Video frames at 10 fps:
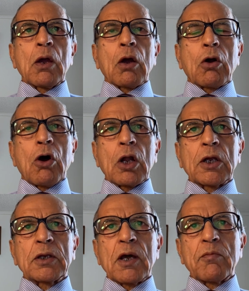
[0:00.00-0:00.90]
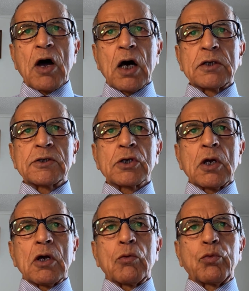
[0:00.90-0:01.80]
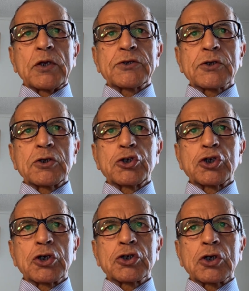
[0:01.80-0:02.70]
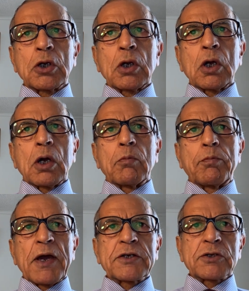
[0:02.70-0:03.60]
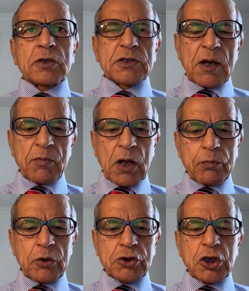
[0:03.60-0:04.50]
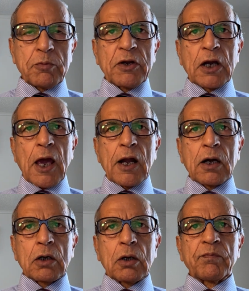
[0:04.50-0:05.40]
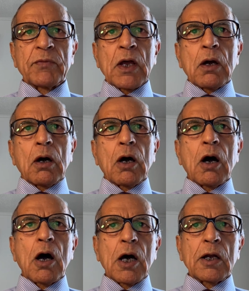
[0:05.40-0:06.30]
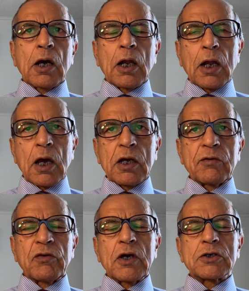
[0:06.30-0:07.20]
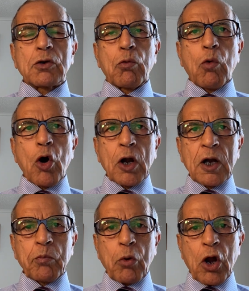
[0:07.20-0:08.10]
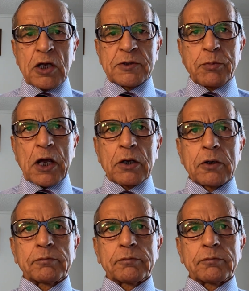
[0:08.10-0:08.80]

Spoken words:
Calling them Huns, Winston Churchill best summed up the German character. A Hun alive is a war in prospect.